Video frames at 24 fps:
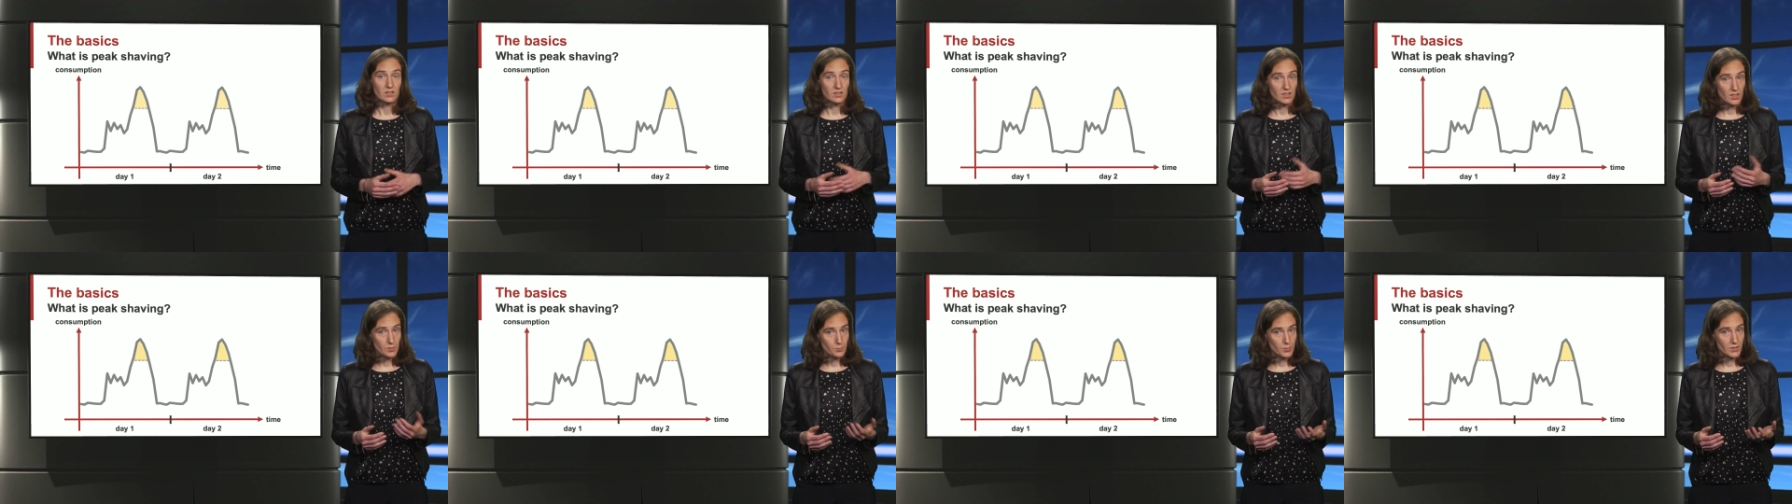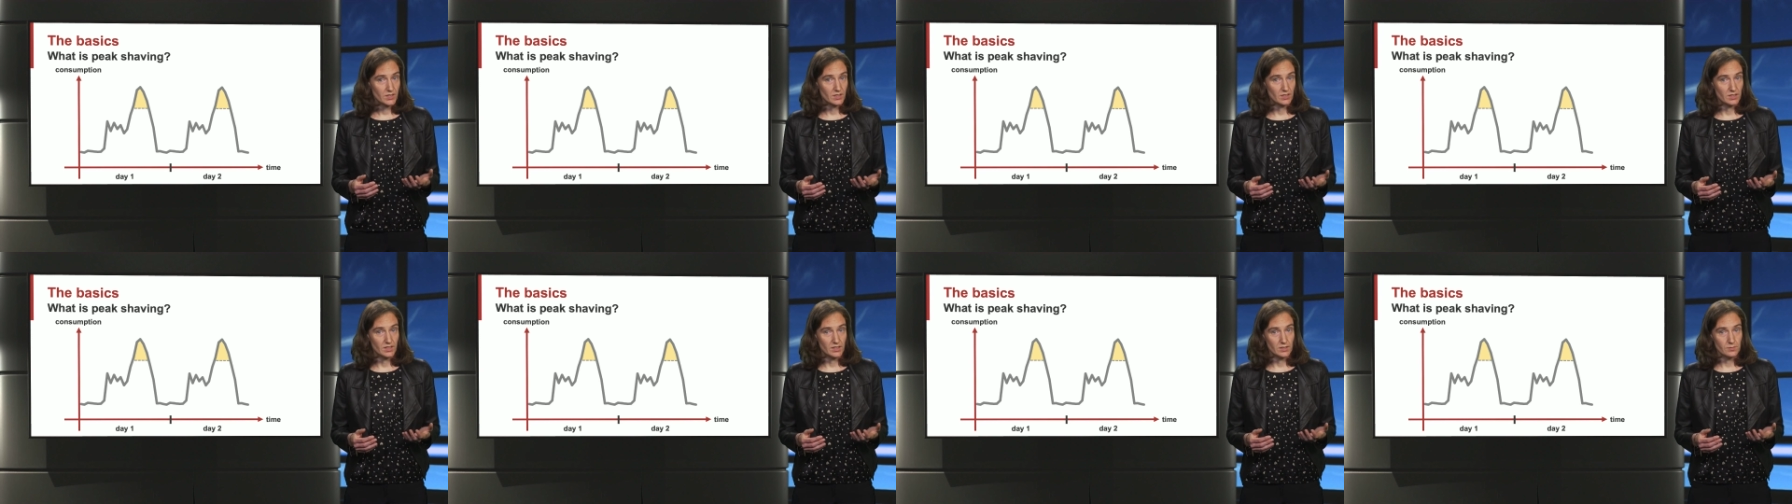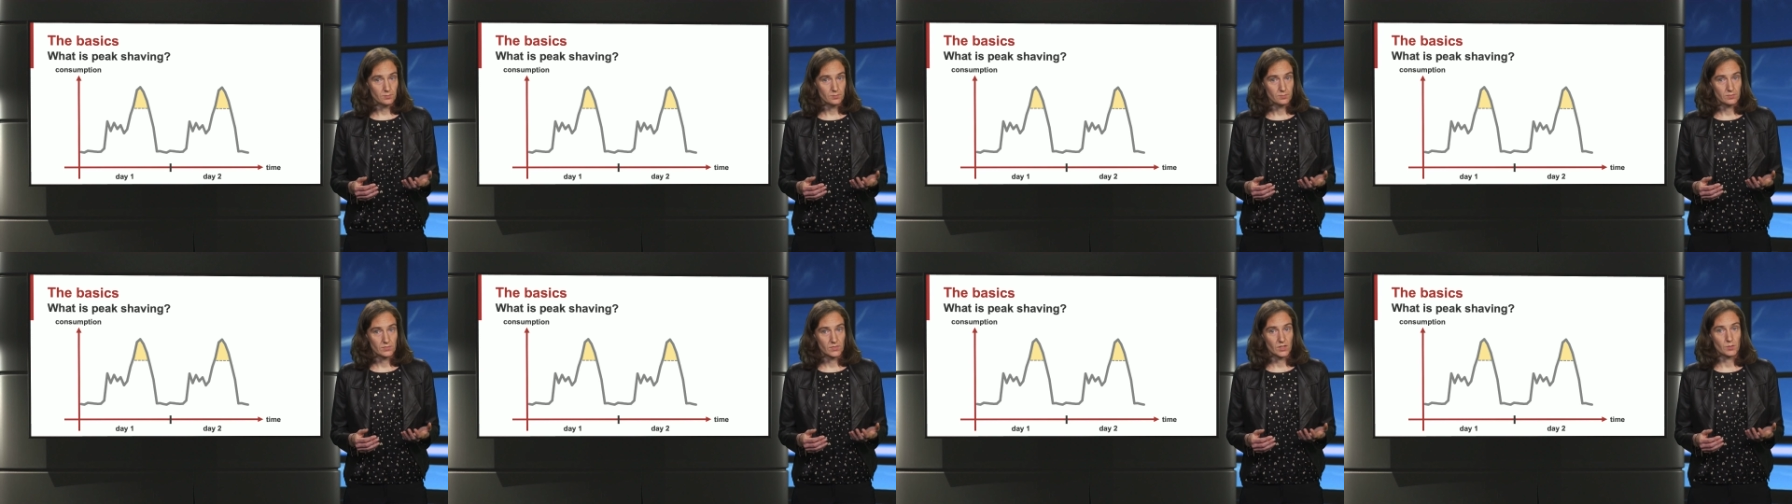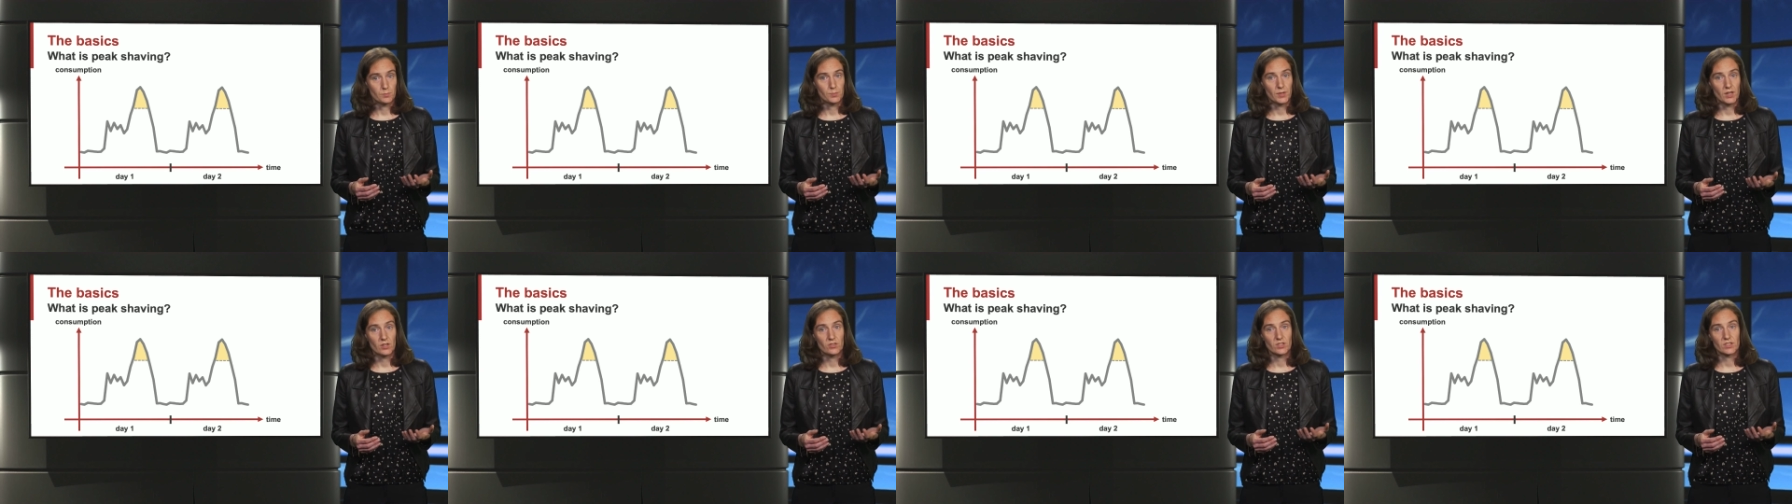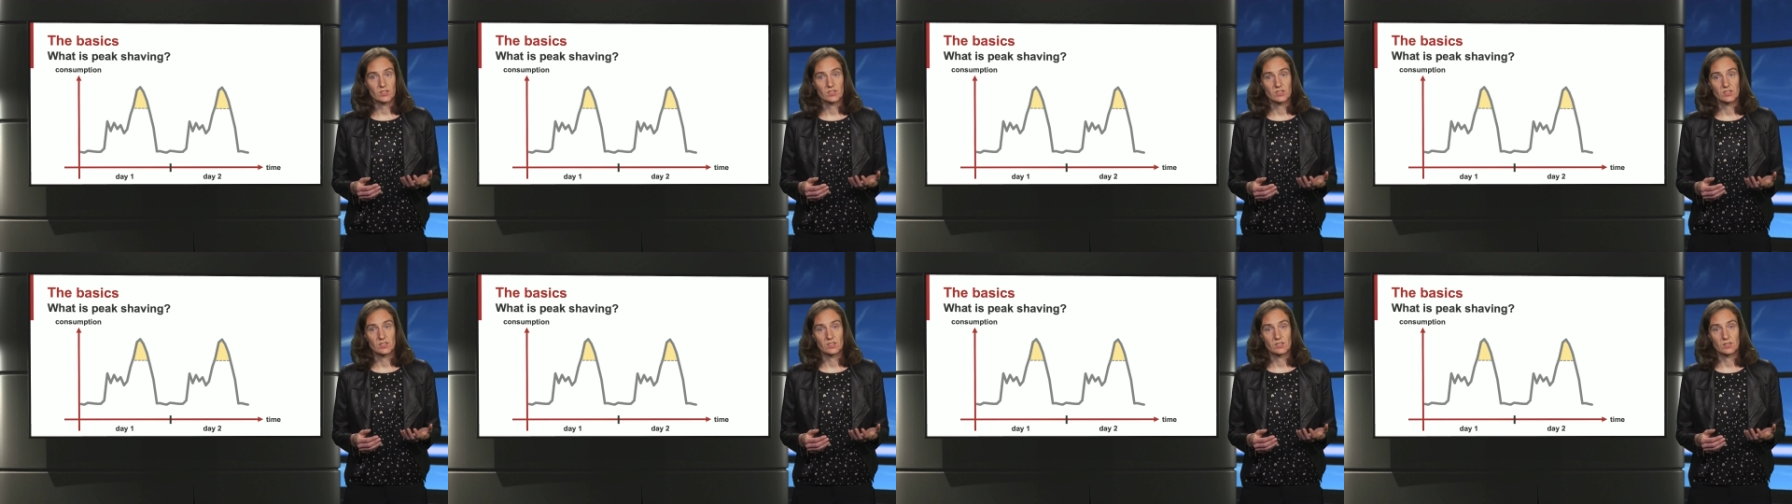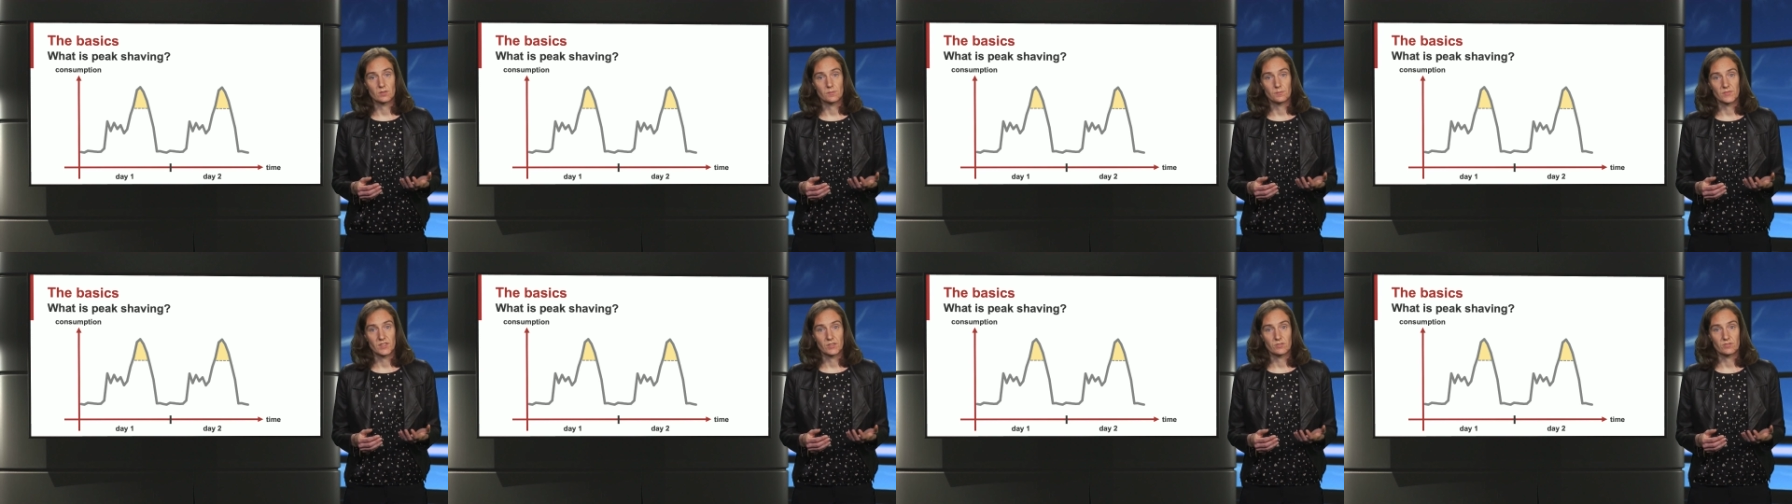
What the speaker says: Typically, the power system